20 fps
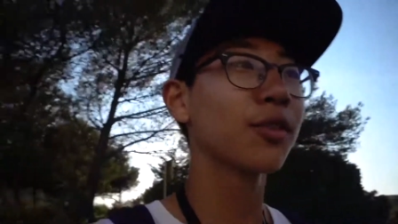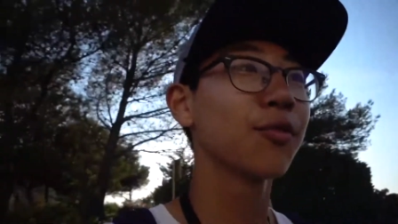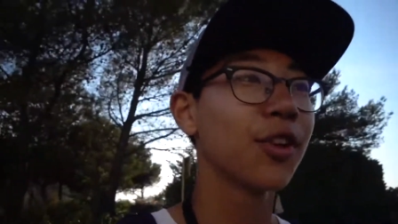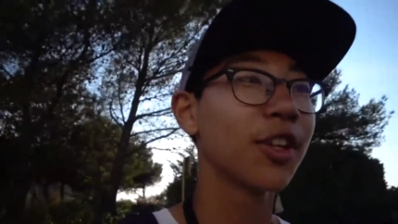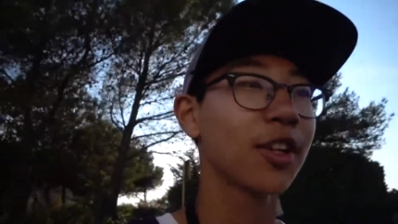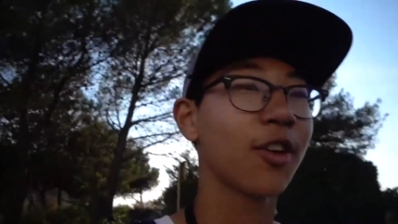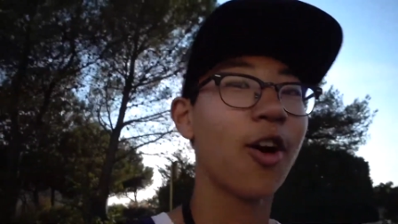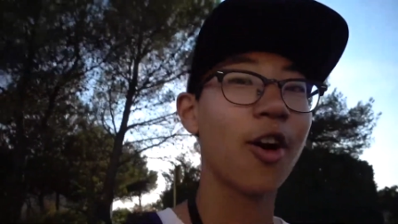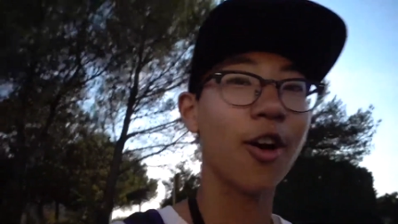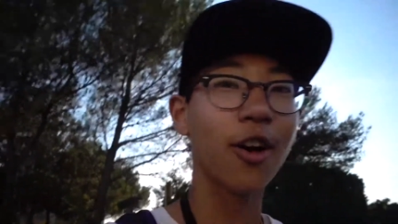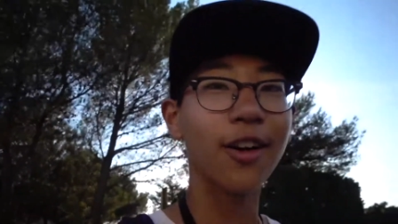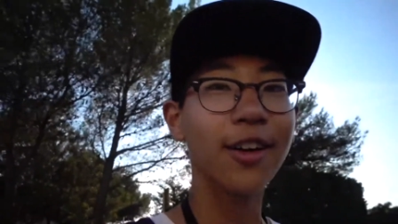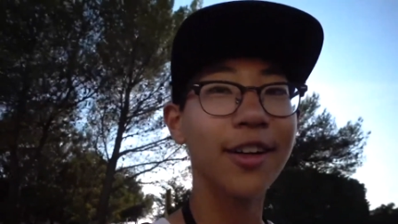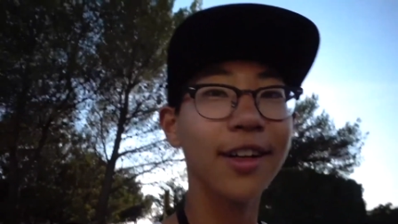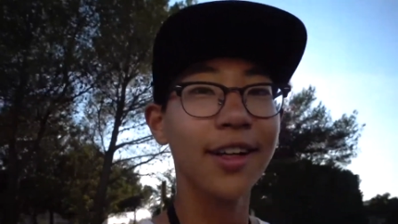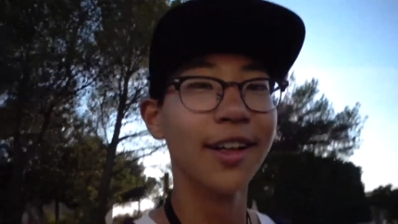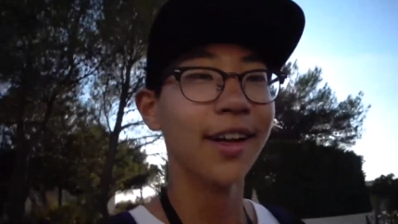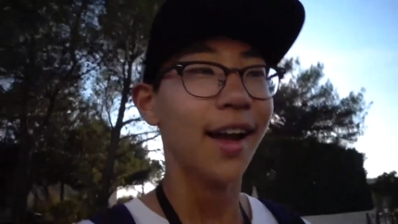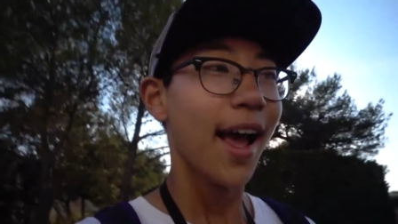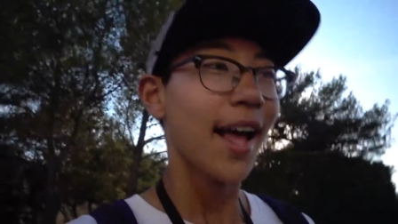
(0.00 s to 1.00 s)
of the car
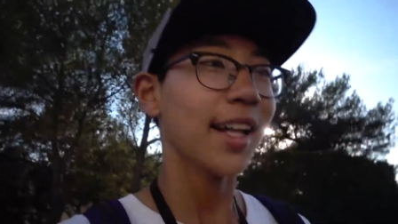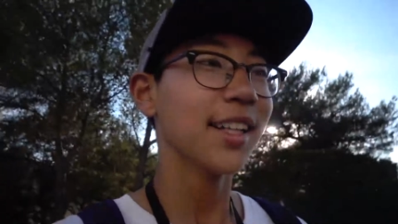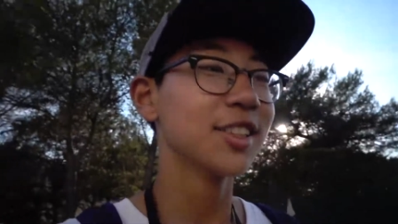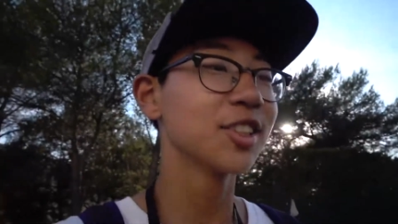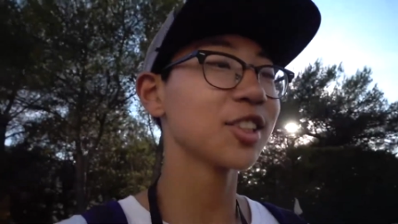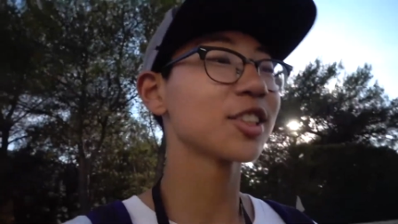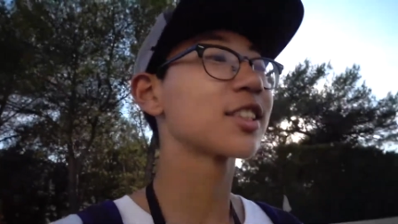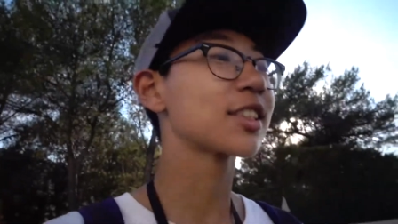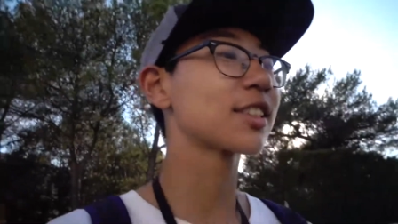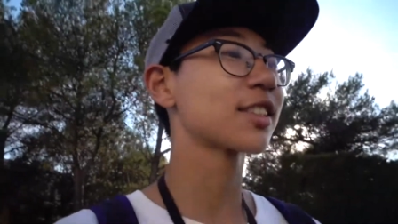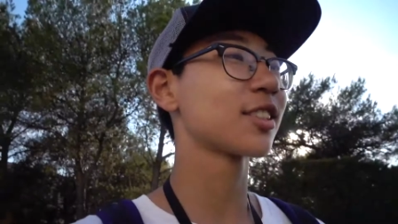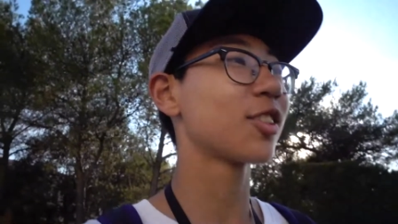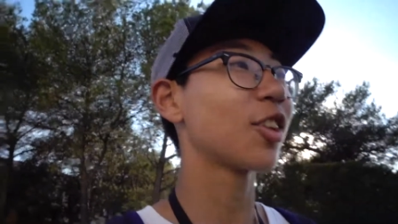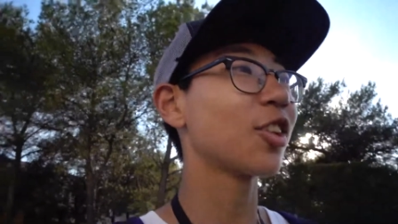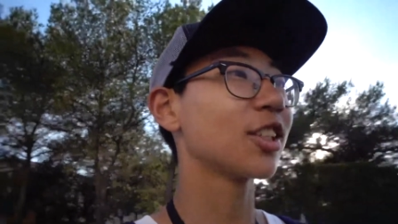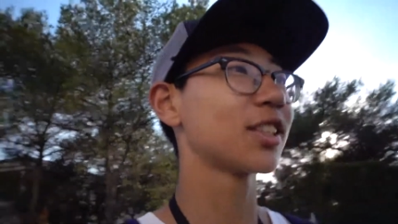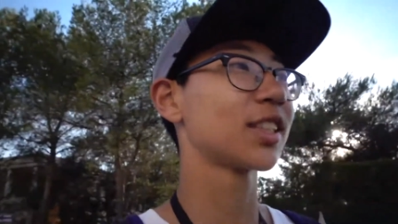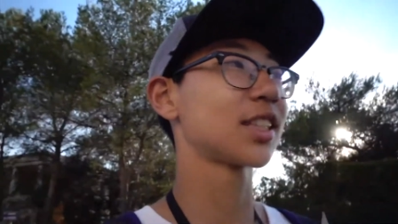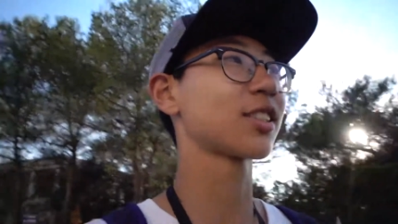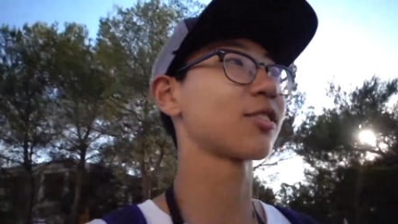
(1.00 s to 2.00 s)
and just
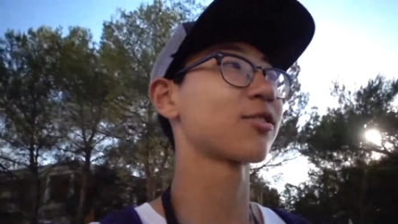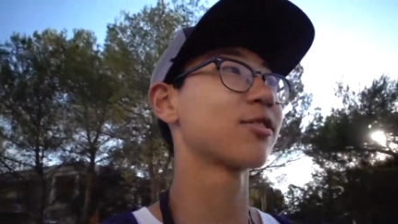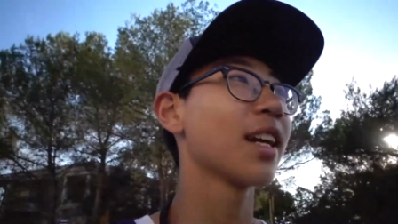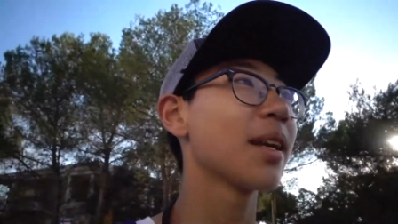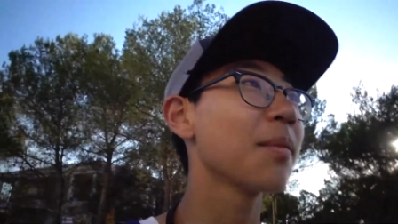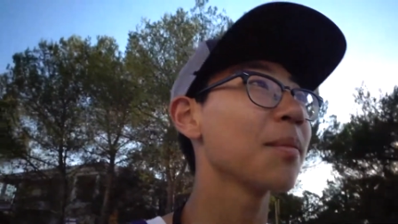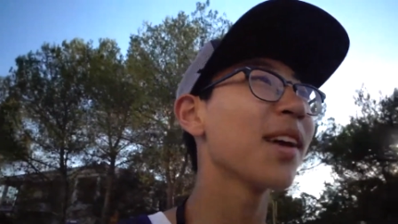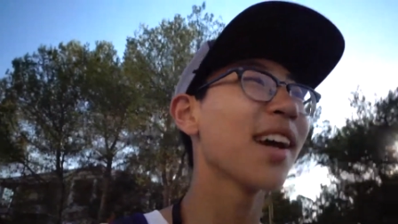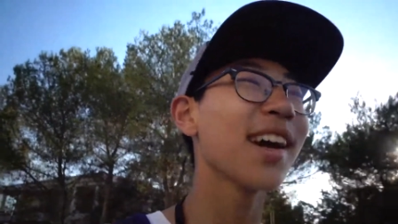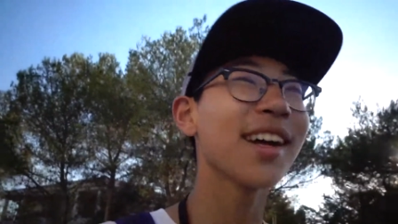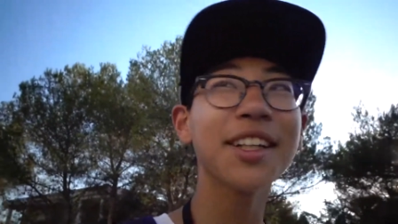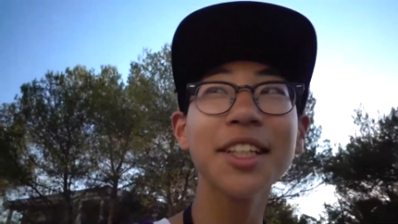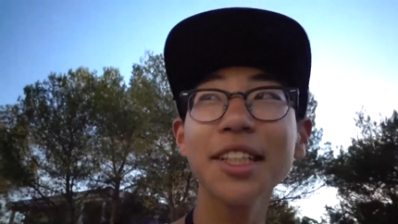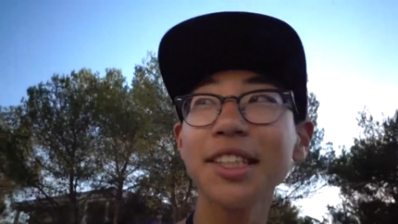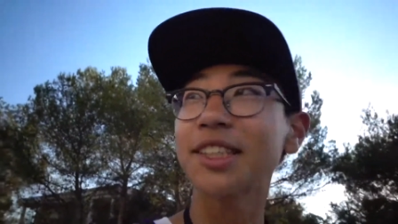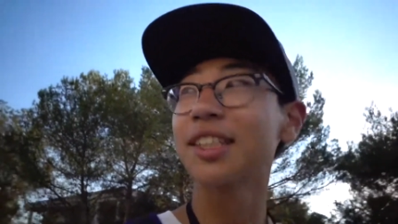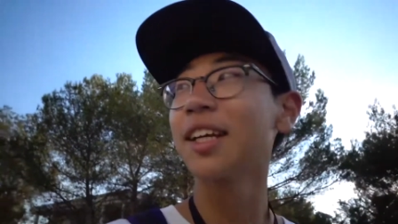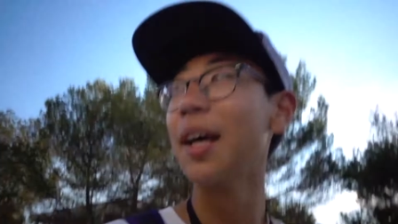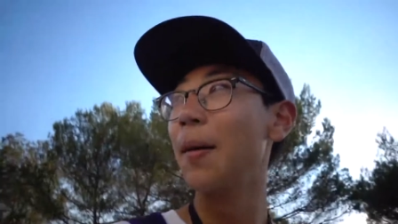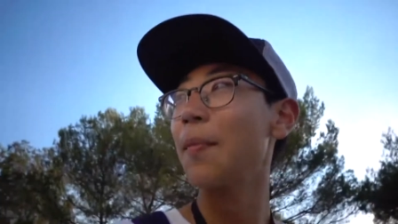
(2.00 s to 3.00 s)
started screaming at
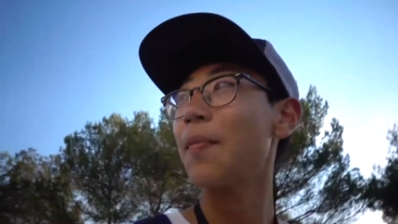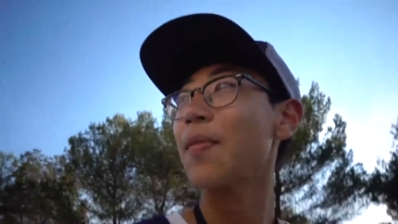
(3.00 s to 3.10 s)
us.